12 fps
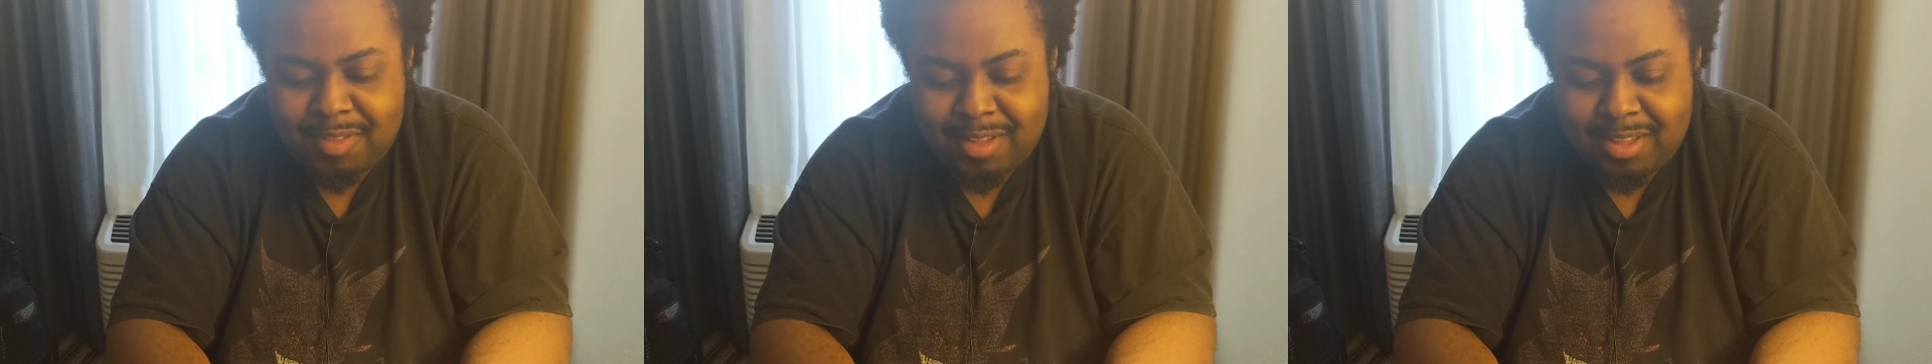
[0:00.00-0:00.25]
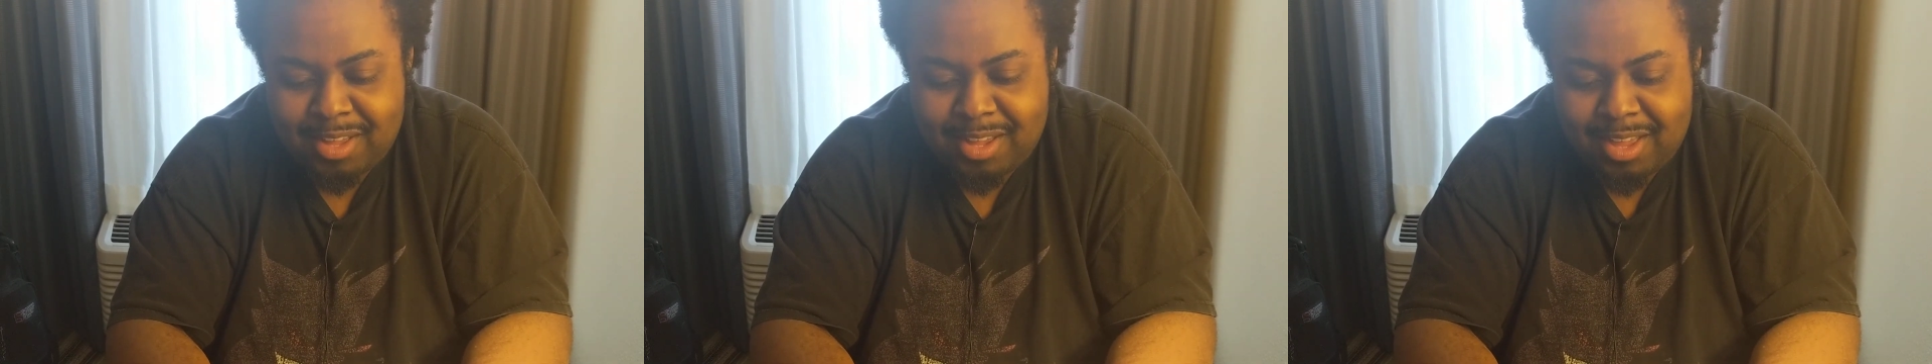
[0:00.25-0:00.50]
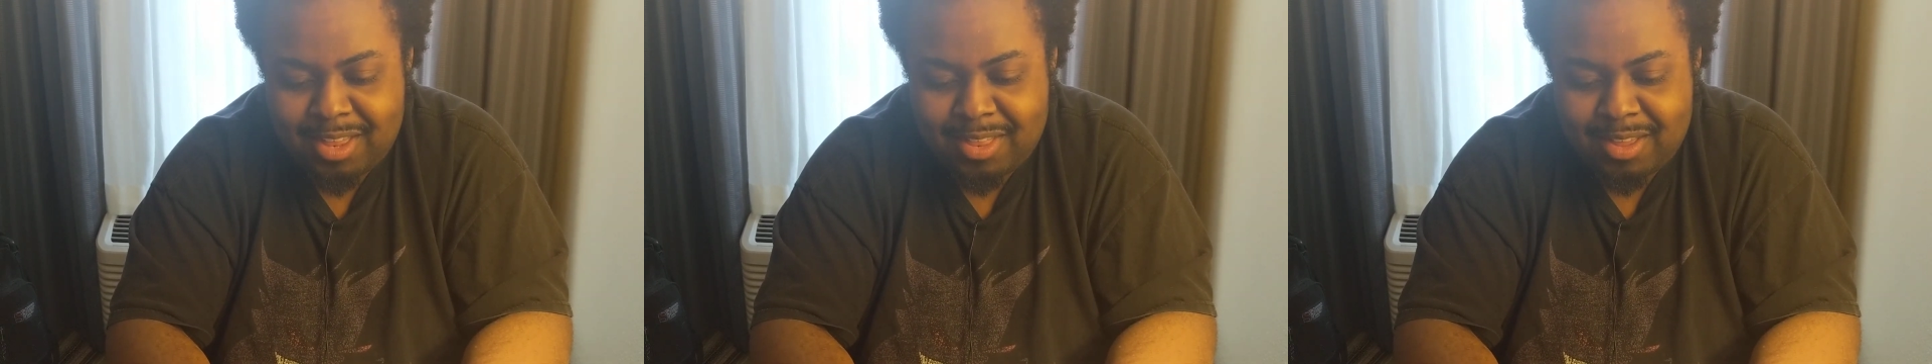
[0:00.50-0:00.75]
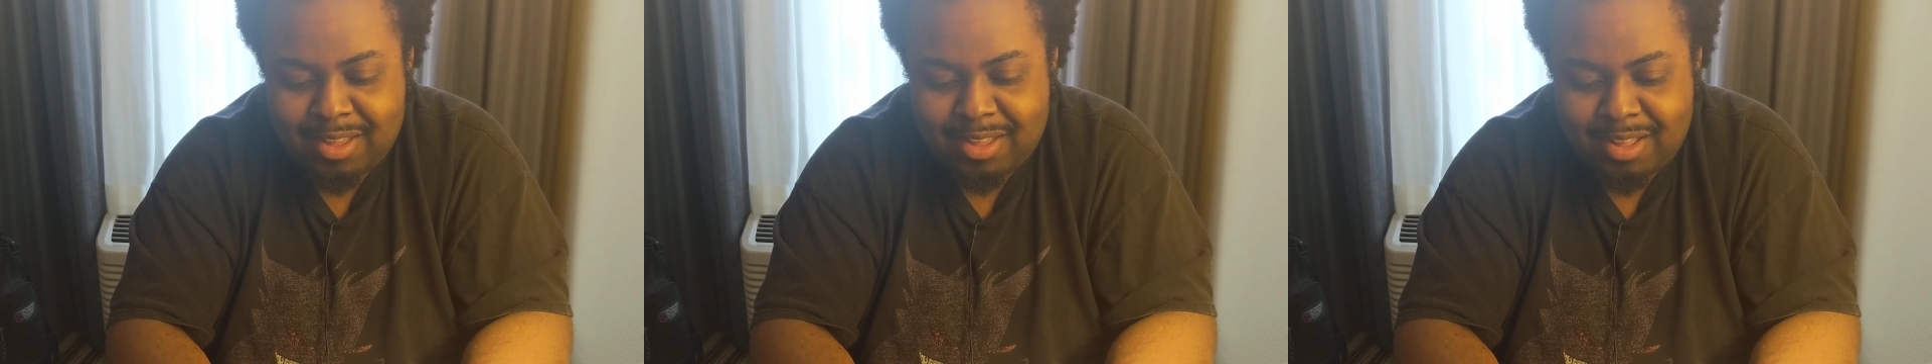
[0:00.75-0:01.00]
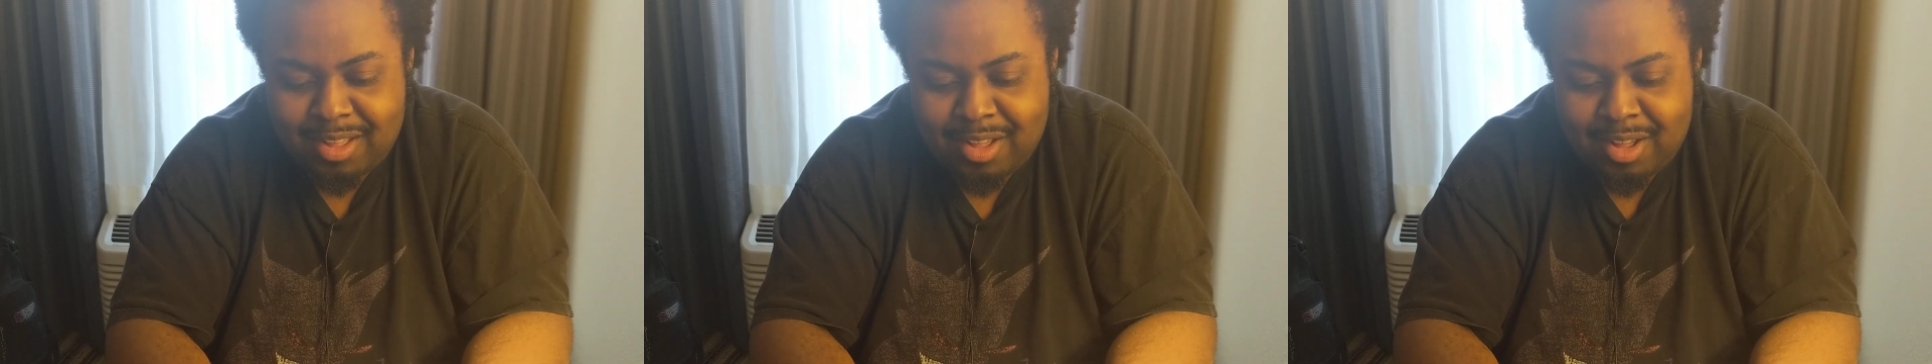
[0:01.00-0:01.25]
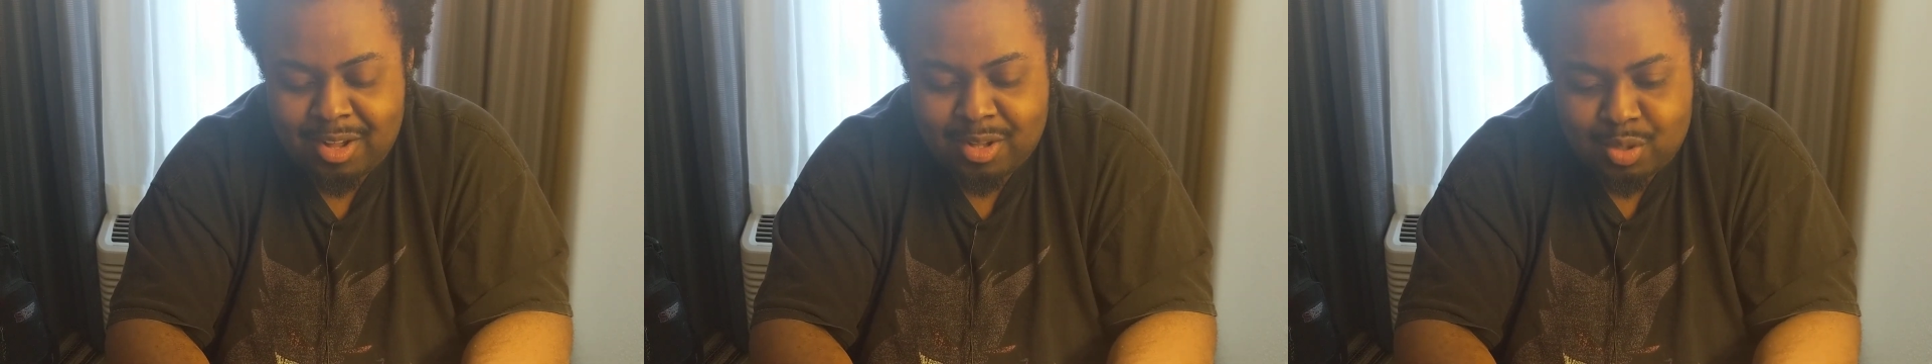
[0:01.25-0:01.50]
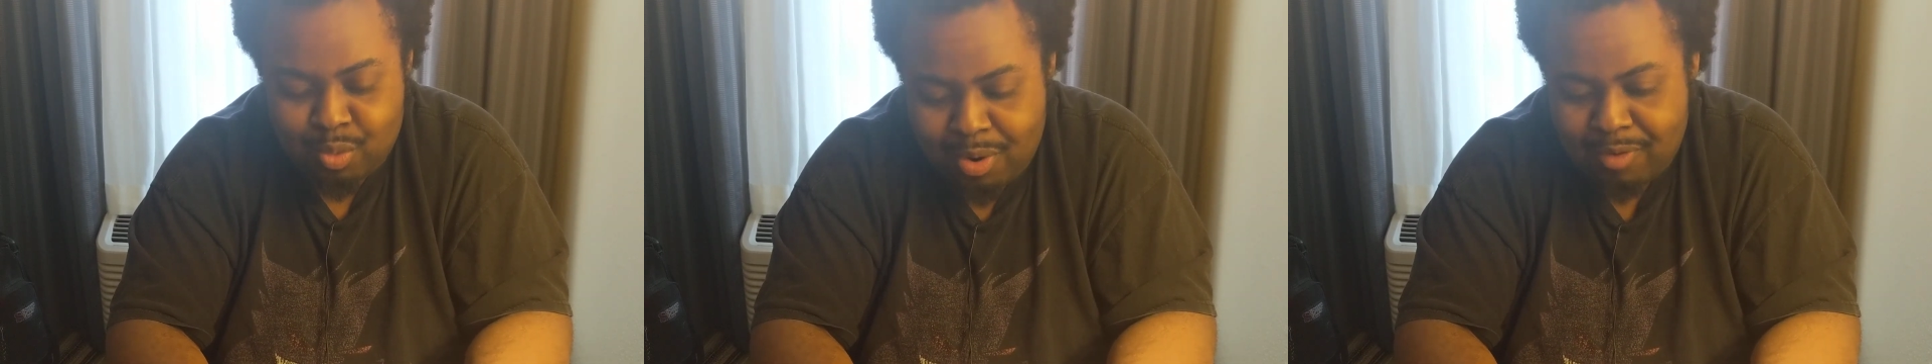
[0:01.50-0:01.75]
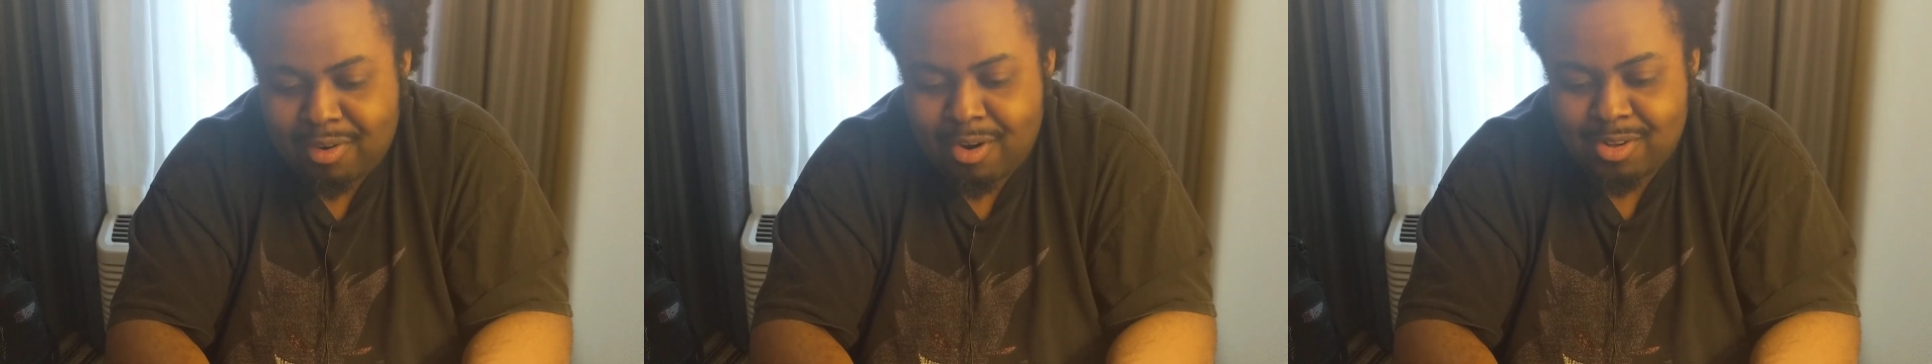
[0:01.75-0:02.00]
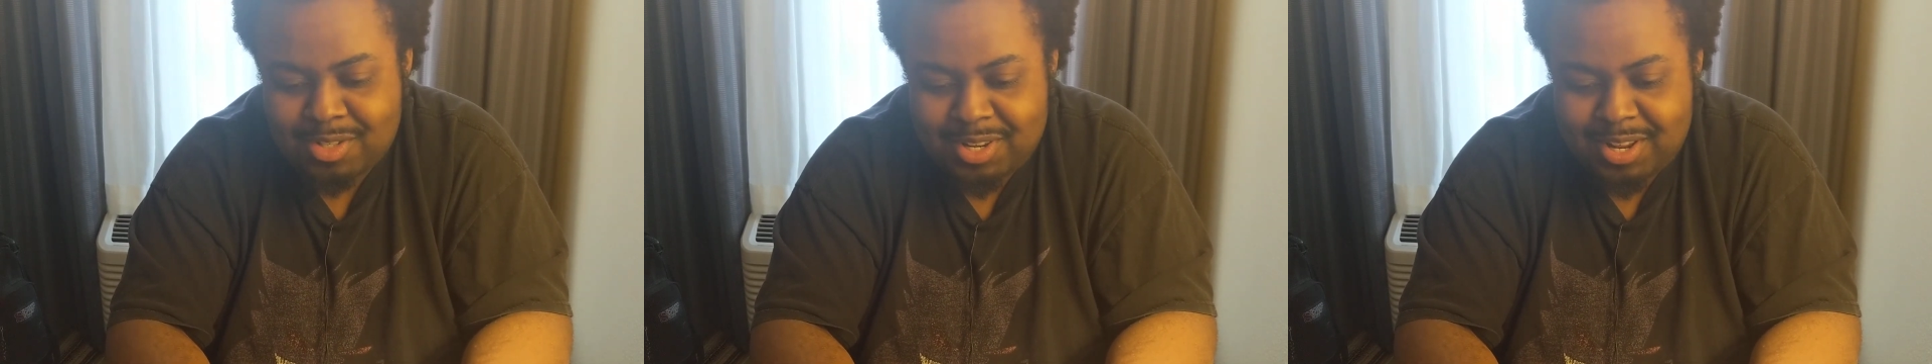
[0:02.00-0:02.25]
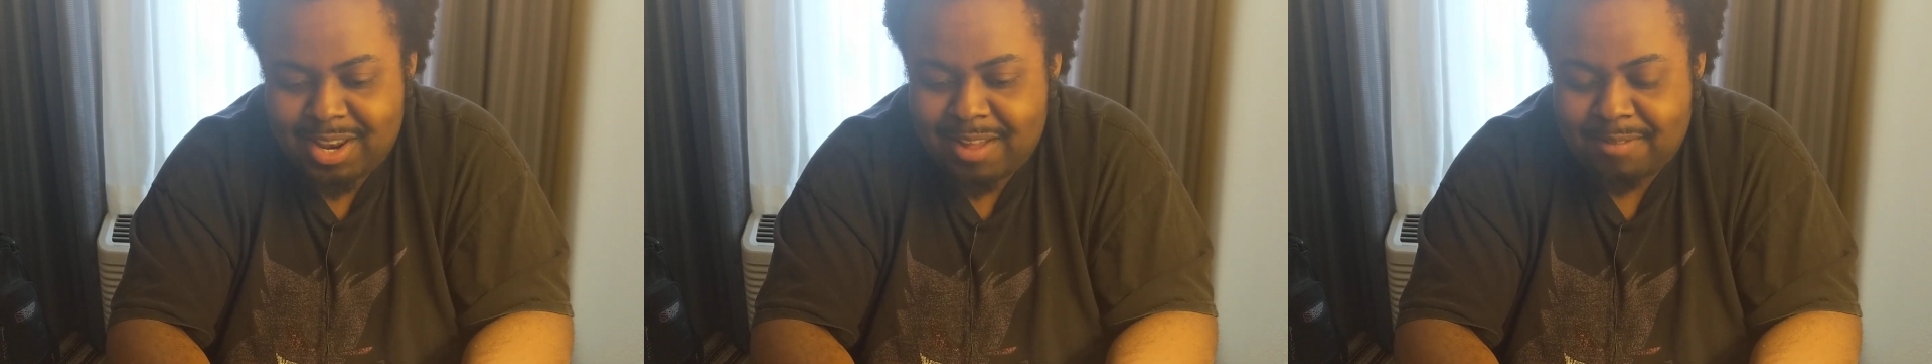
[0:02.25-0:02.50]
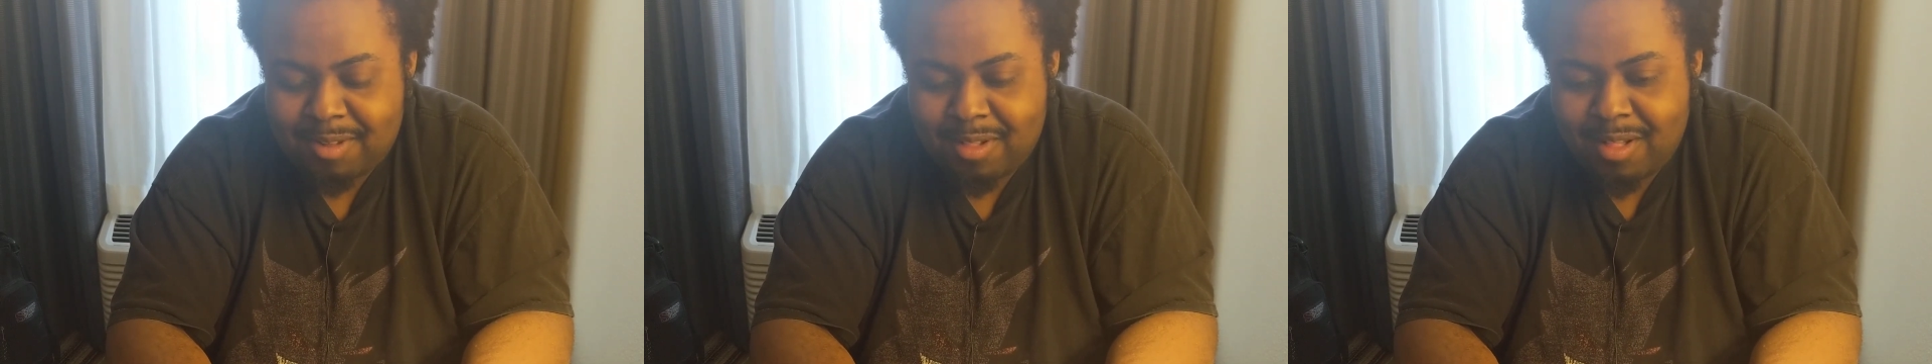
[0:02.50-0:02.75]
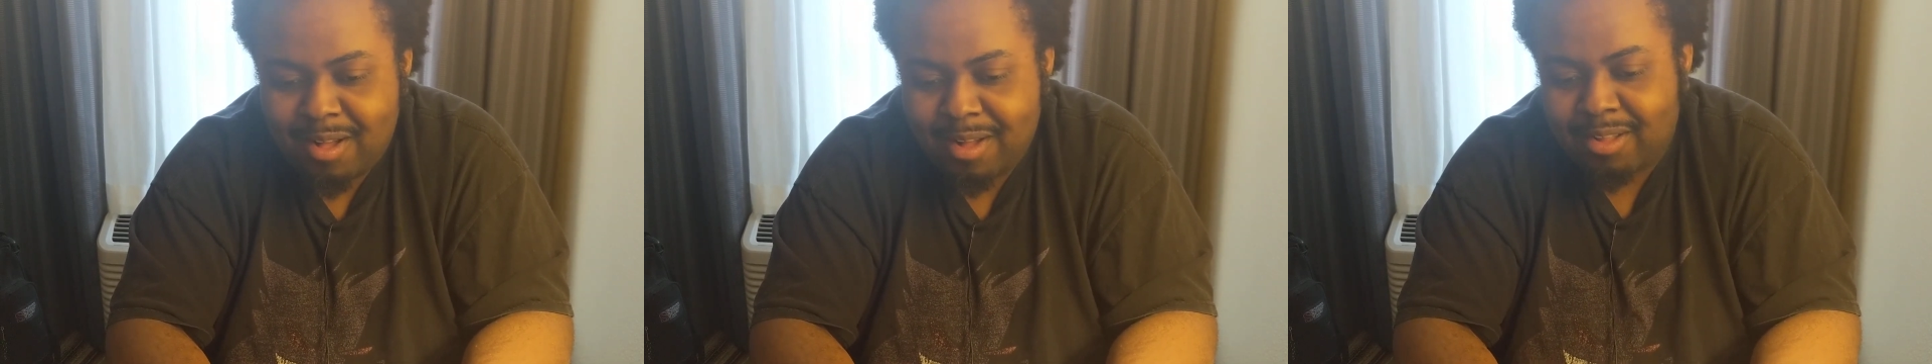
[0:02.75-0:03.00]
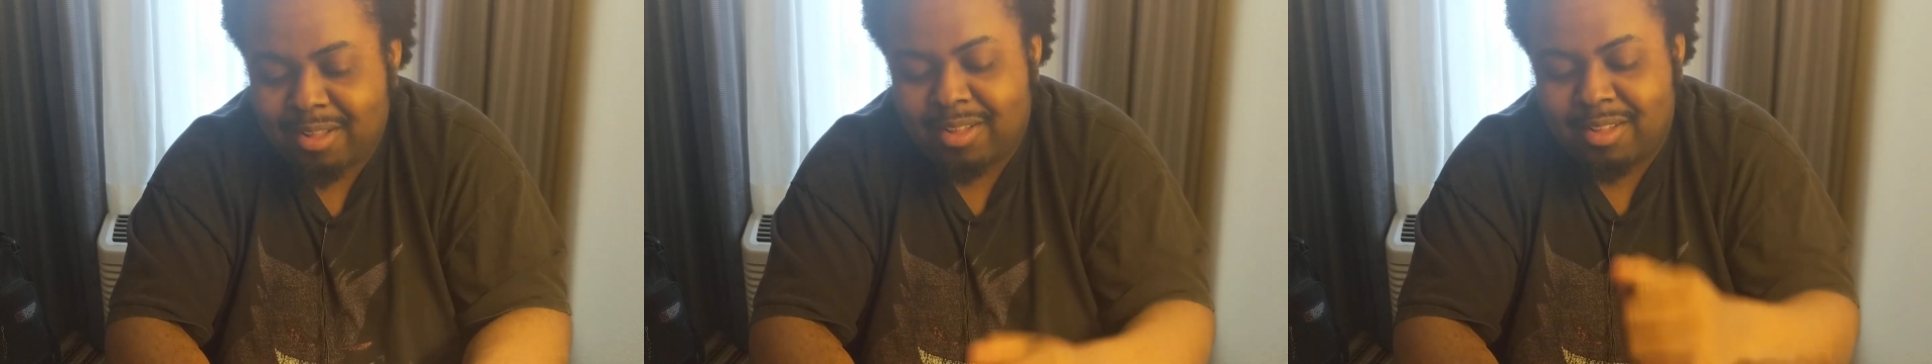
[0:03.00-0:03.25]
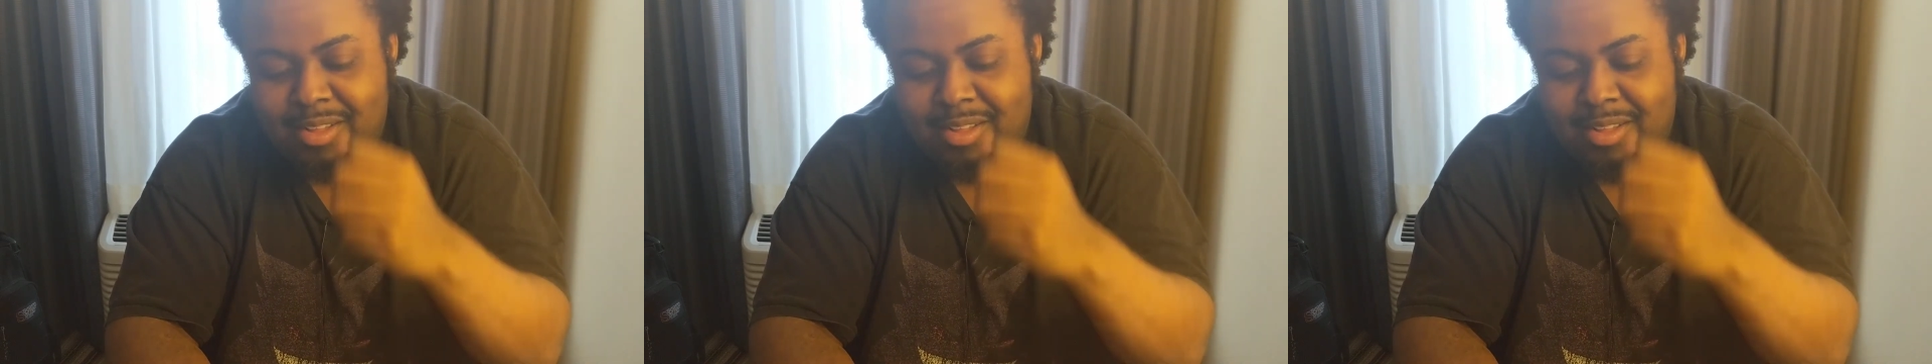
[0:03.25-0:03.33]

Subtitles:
Like, he had like 12 cards in hand after the lock.